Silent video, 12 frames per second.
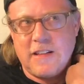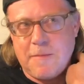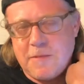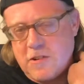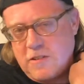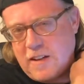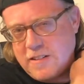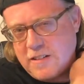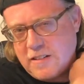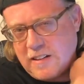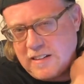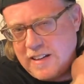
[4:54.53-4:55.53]
temperature loss
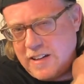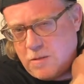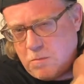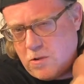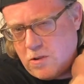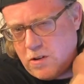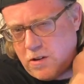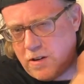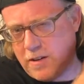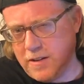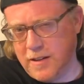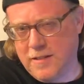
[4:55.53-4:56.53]
is a little more
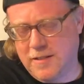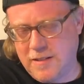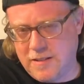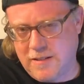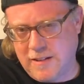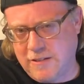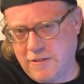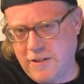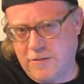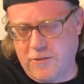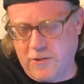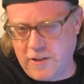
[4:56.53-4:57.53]
on this. It's like 3
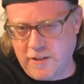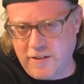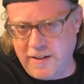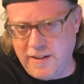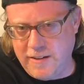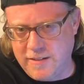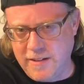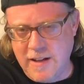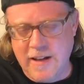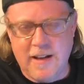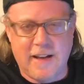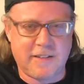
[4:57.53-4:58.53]
to 4 degrees,
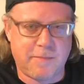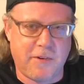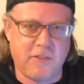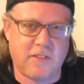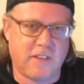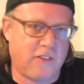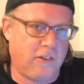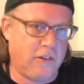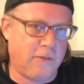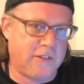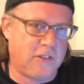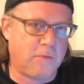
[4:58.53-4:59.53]
as opposed to the
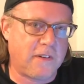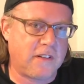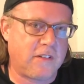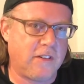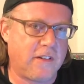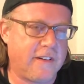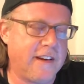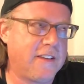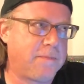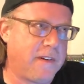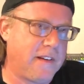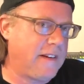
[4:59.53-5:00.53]
cooler, which is 1 to 2
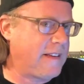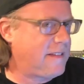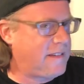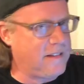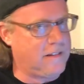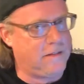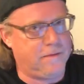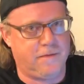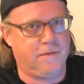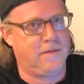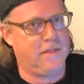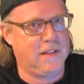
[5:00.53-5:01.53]
degrees, but that's
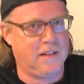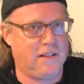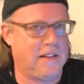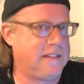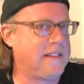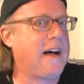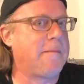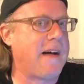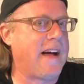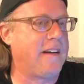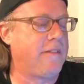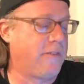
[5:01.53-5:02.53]
not
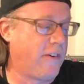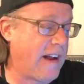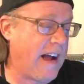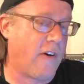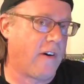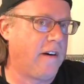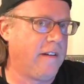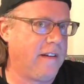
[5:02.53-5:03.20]
bad for an hour